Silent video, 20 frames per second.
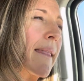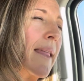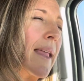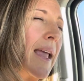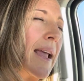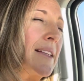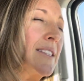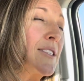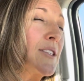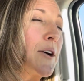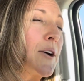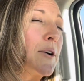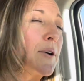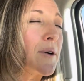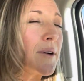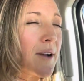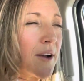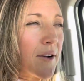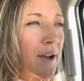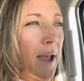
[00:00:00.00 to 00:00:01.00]
And
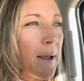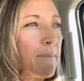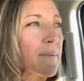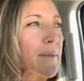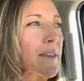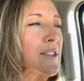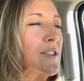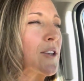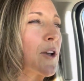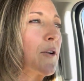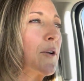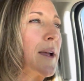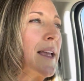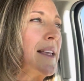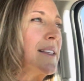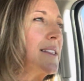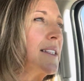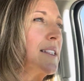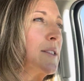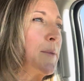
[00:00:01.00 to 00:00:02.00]
so
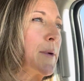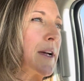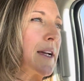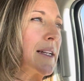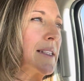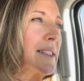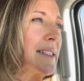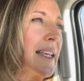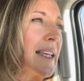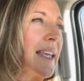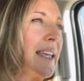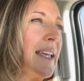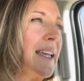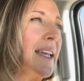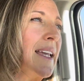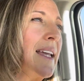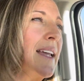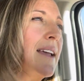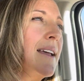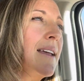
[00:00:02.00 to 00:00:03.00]
his experience,
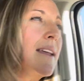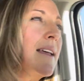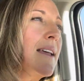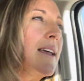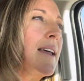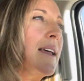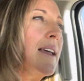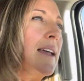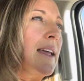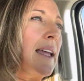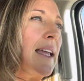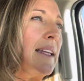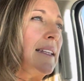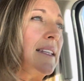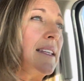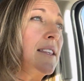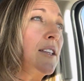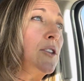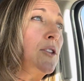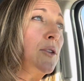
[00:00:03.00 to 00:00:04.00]
he
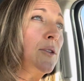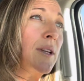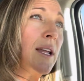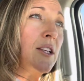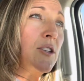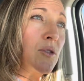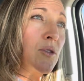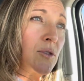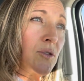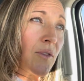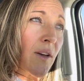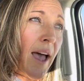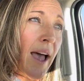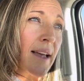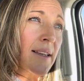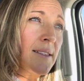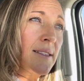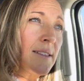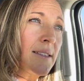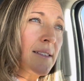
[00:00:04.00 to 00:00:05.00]
did the 2-day juice
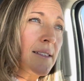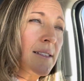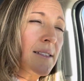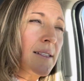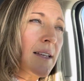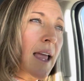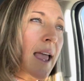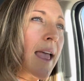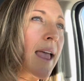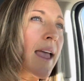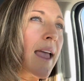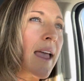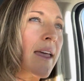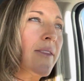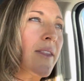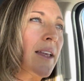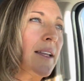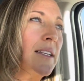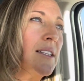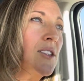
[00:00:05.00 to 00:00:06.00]
fast,
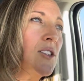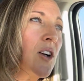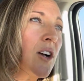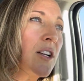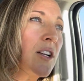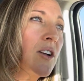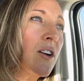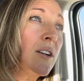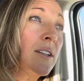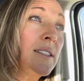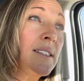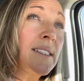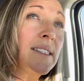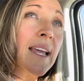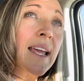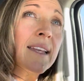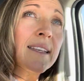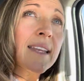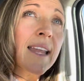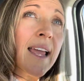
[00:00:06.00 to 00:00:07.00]
and then he started on his
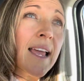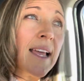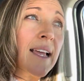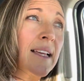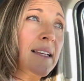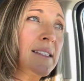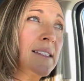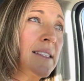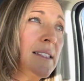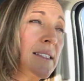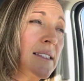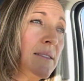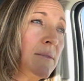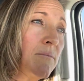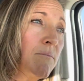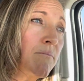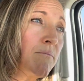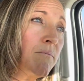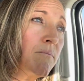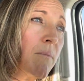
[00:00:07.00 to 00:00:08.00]
10 days
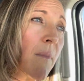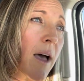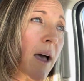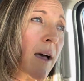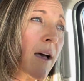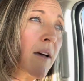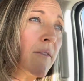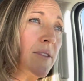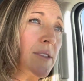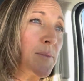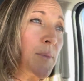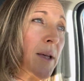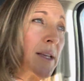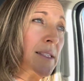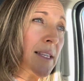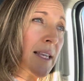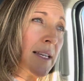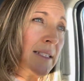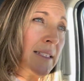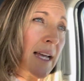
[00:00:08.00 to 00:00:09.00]
of his
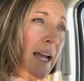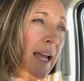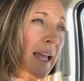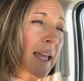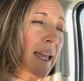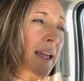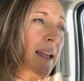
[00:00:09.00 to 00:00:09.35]
baseline diet.